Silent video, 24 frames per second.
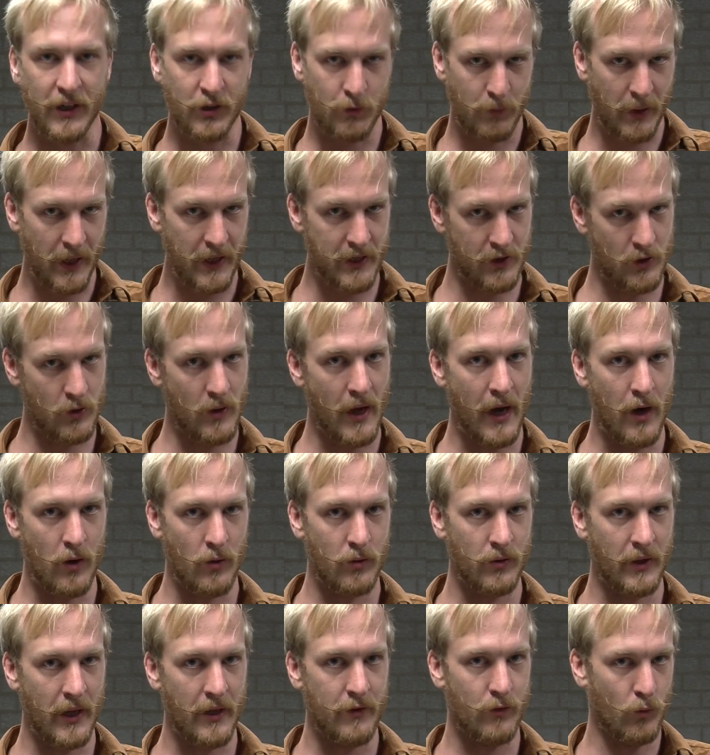explain you how
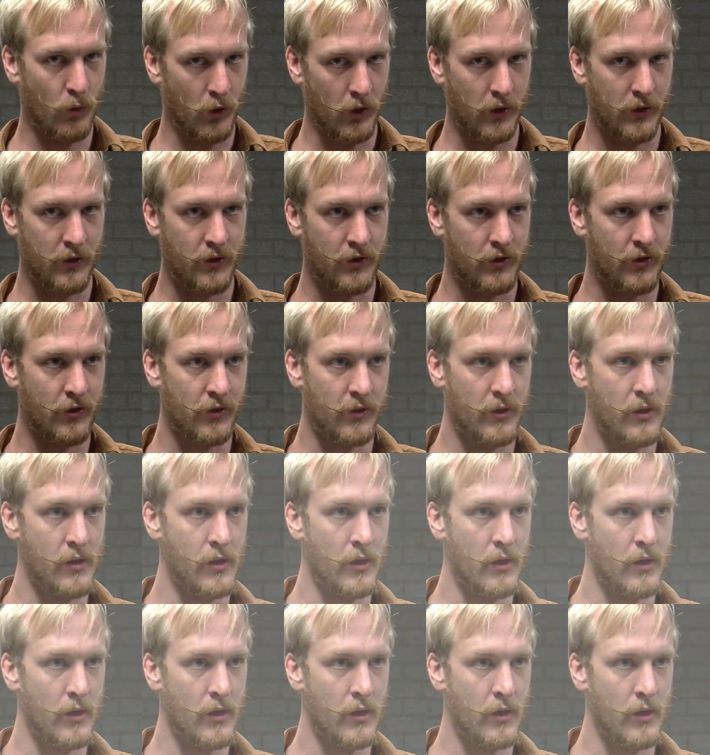that works.